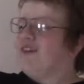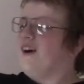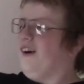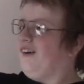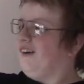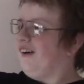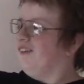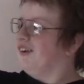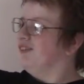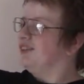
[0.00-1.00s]
now,
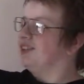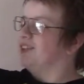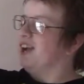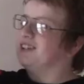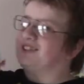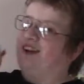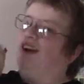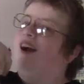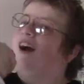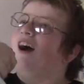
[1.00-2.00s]
what this taste
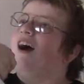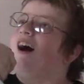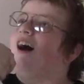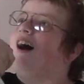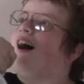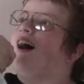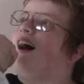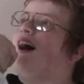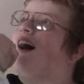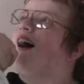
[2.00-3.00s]
like?
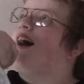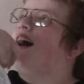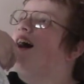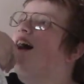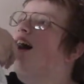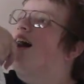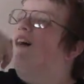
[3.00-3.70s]
Oh...